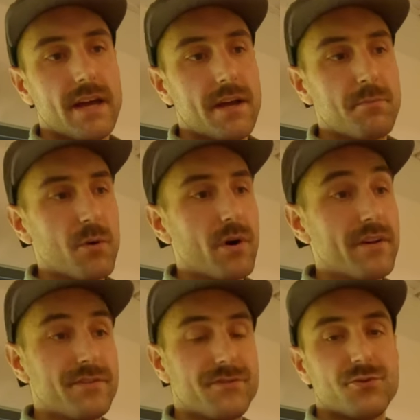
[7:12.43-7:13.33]
and my
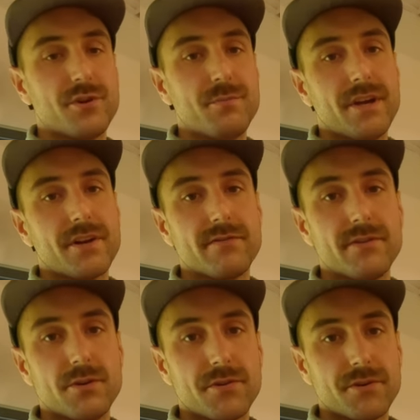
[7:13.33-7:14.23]
wife has joined me on a
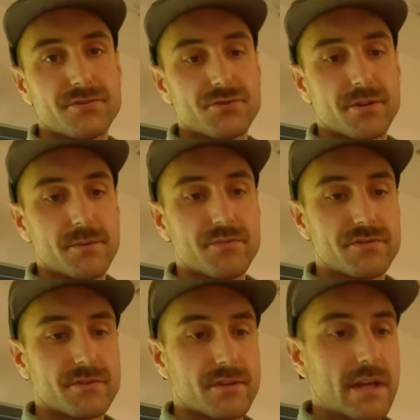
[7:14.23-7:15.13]
few of those
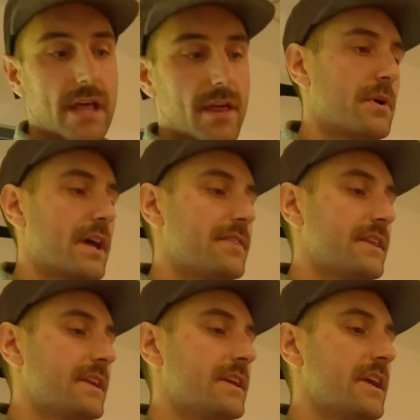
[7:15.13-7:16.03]
trips. But
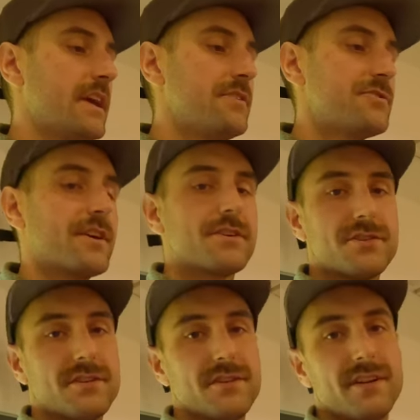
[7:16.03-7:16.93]
the
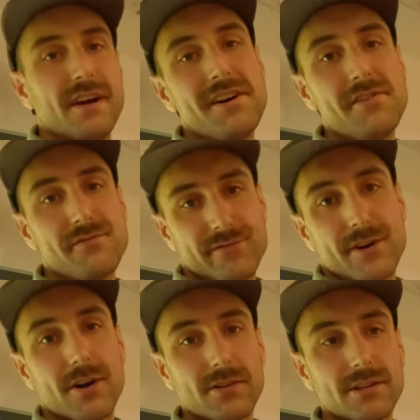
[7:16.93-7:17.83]
introduction of
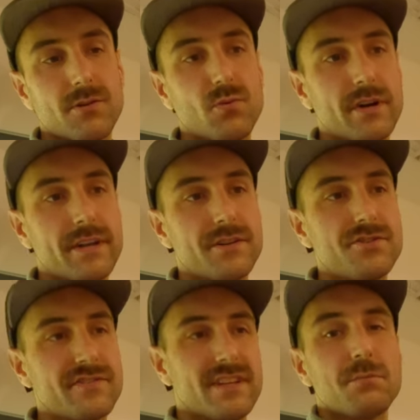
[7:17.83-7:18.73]
our little one
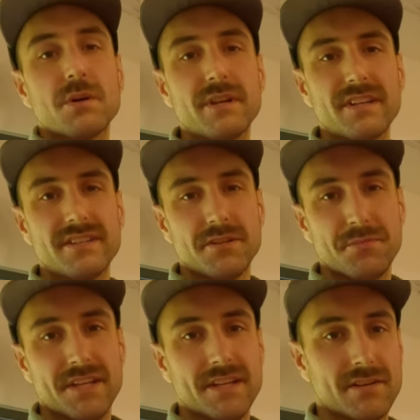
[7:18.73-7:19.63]
just seemed a bit
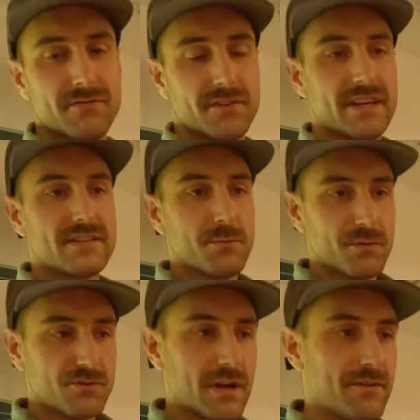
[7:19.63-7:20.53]
intimidating for that
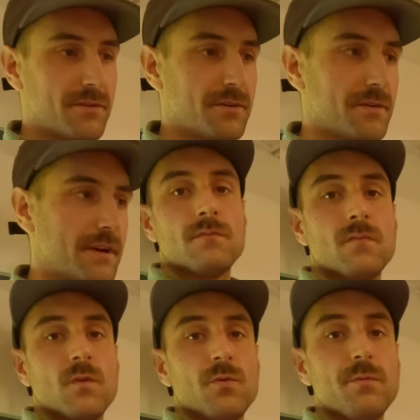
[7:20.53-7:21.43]
type of travel.
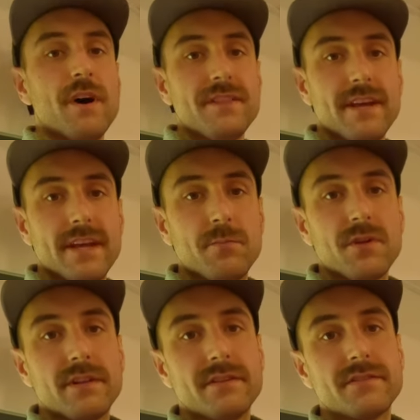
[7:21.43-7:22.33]
We bought the
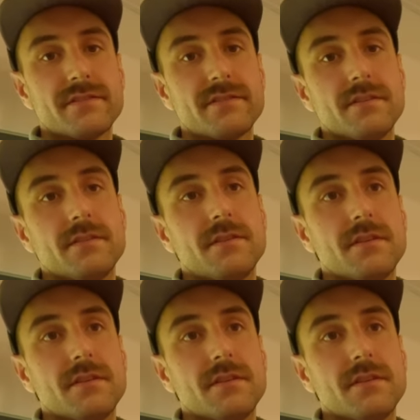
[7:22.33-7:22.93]
ambulance